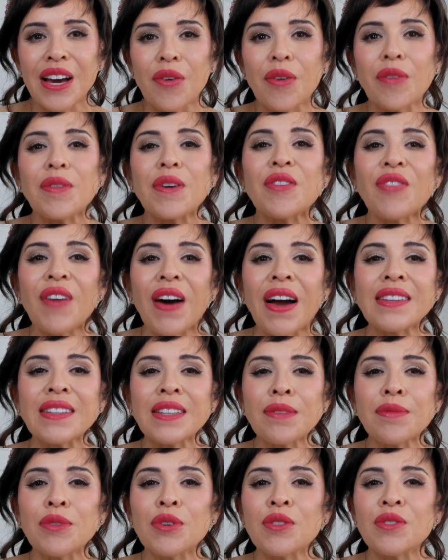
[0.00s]
When we
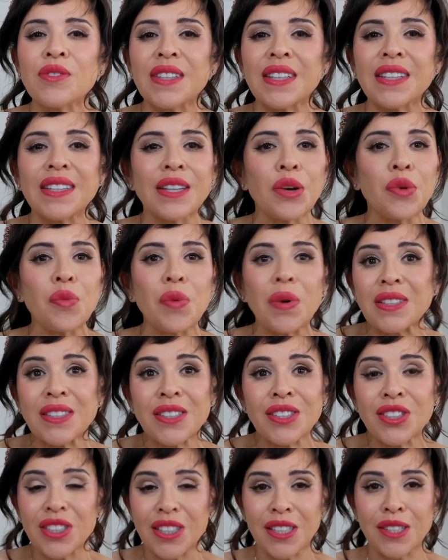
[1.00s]
finally moved in, it
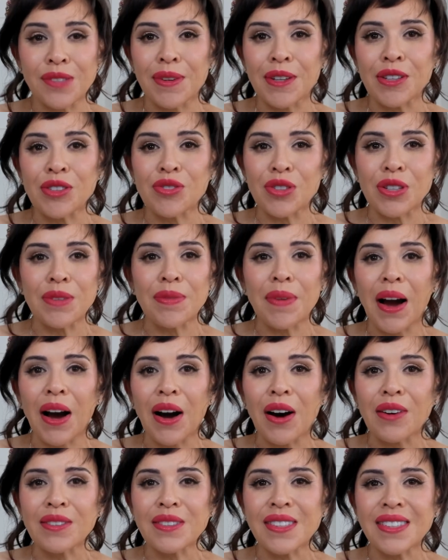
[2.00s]
wasn't just my dream
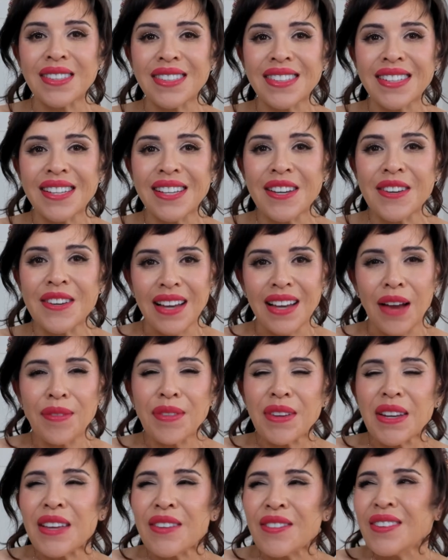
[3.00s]
house.
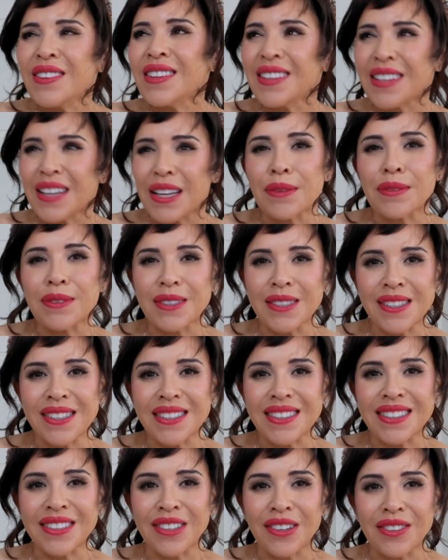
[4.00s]
Even the neighbors
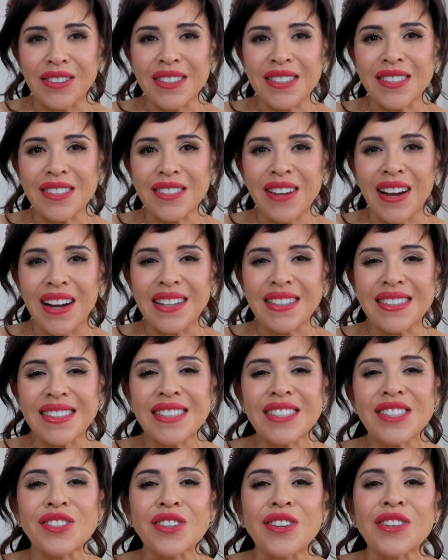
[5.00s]
took notice, you guys.
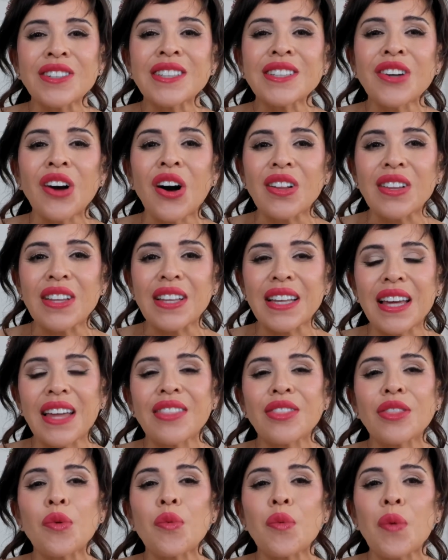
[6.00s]
They started calling
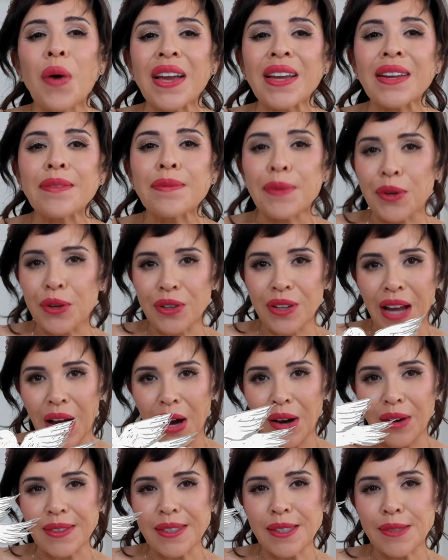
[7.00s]
it the White Bird
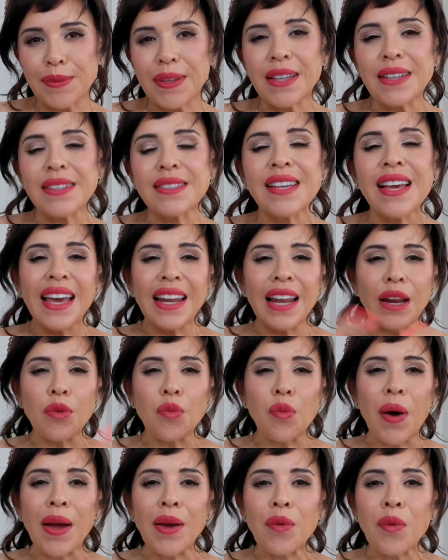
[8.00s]
House because it
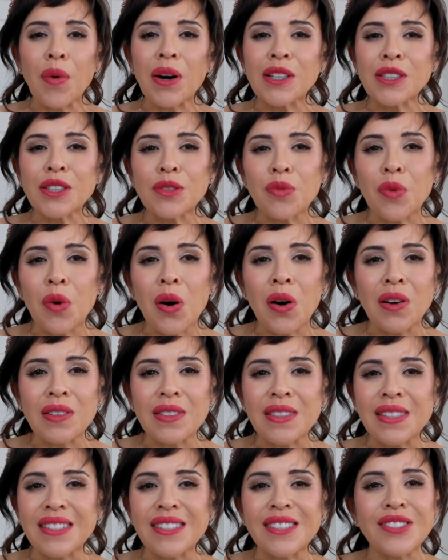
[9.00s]
had whitewashed
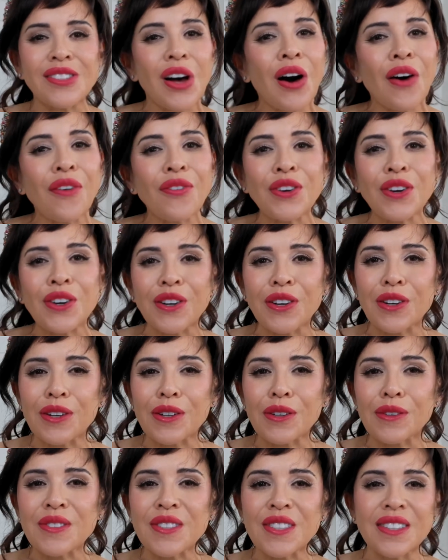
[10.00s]
walls and soft
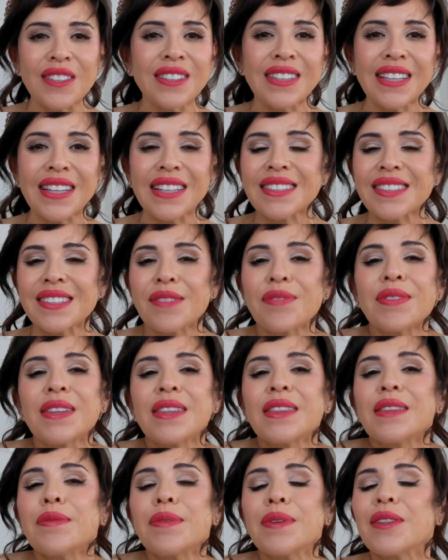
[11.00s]
curves, looked like
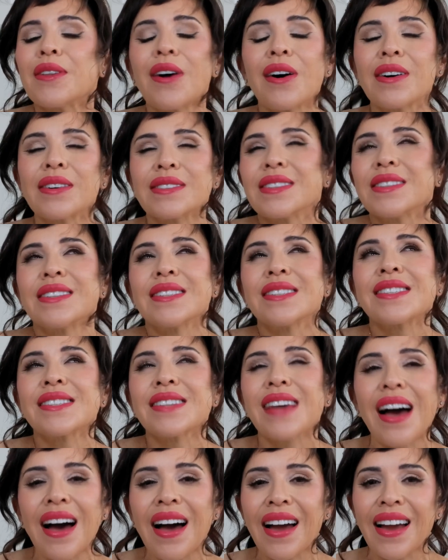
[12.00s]
something that belonged in the
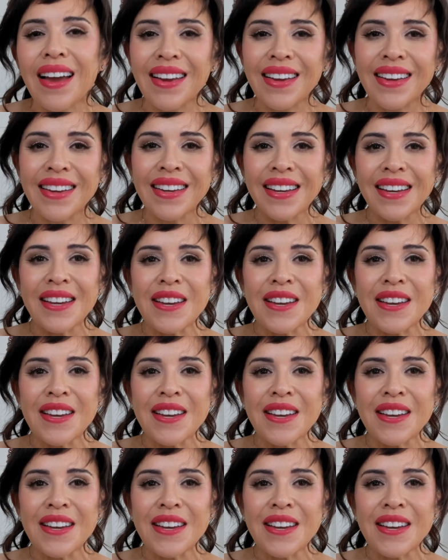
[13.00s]
sky.